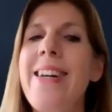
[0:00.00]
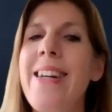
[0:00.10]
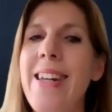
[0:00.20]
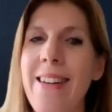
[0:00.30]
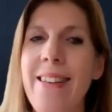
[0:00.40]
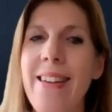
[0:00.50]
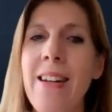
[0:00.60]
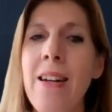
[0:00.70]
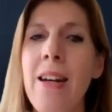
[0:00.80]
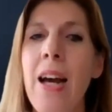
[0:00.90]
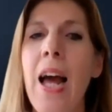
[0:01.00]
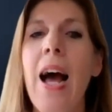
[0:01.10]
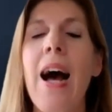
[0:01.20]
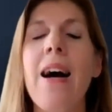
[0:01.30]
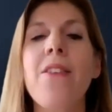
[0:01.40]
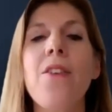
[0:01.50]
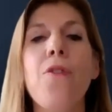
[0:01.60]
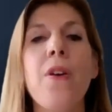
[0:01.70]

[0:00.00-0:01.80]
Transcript: Nicotine has an